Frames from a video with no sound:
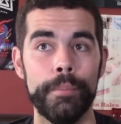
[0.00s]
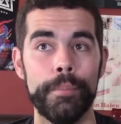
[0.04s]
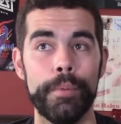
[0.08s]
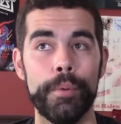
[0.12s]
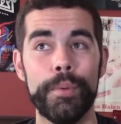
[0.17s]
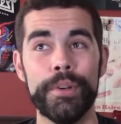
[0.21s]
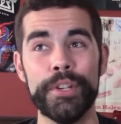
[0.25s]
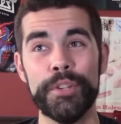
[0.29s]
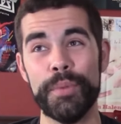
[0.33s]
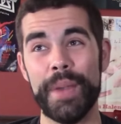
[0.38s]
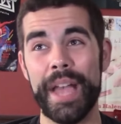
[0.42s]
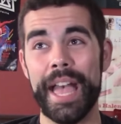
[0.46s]
but
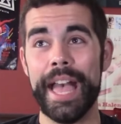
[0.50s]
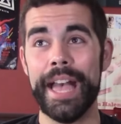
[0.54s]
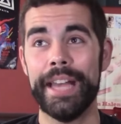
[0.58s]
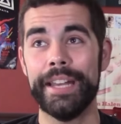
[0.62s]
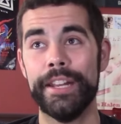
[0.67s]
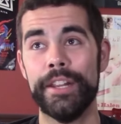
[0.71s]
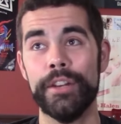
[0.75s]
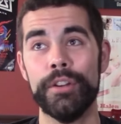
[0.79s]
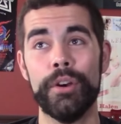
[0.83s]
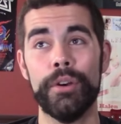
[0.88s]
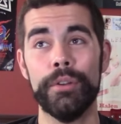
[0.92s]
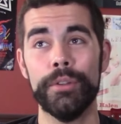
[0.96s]
when you add
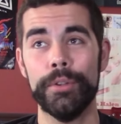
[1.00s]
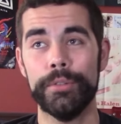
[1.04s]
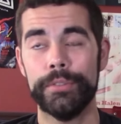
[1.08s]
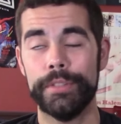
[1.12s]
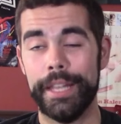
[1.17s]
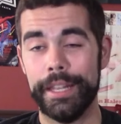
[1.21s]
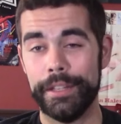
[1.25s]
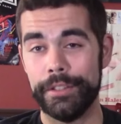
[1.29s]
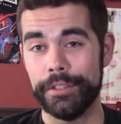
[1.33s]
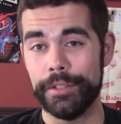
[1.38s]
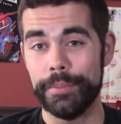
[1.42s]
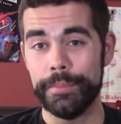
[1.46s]
in all those
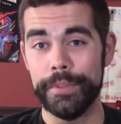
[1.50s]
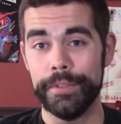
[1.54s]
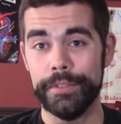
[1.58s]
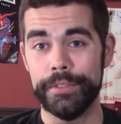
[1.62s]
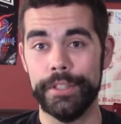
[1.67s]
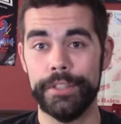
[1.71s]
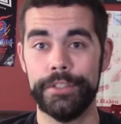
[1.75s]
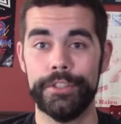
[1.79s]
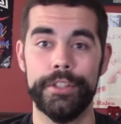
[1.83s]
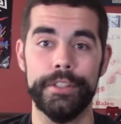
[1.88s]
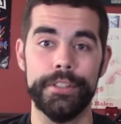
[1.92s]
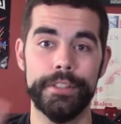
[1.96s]
extra
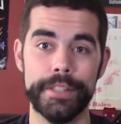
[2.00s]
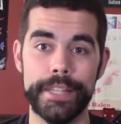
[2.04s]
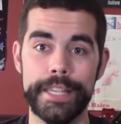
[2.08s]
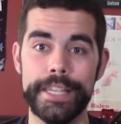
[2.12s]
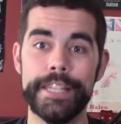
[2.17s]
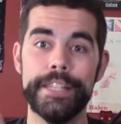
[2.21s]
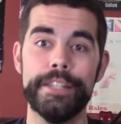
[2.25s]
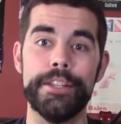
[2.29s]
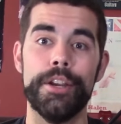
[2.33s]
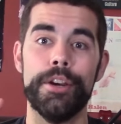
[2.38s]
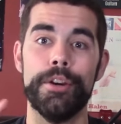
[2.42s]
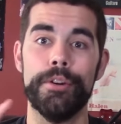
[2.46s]
musicians,
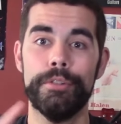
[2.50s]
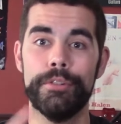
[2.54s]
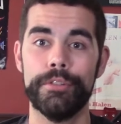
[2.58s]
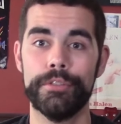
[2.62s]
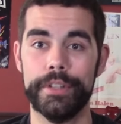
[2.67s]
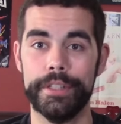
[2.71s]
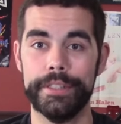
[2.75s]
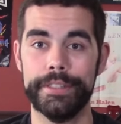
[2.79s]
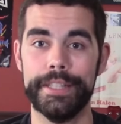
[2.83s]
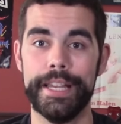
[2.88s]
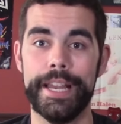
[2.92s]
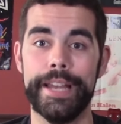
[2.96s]
Kiko,
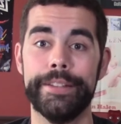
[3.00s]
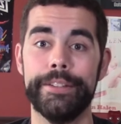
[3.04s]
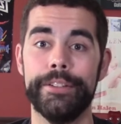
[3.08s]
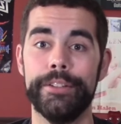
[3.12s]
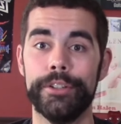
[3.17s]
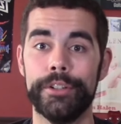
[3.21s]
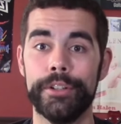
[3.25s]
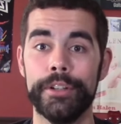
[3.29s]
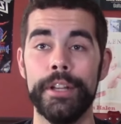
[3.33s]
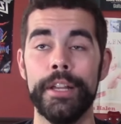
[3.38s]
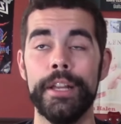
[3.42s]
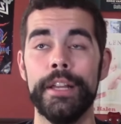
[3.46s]
Chris
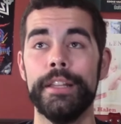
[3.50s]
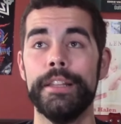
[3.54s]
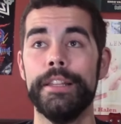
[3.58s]
Adler,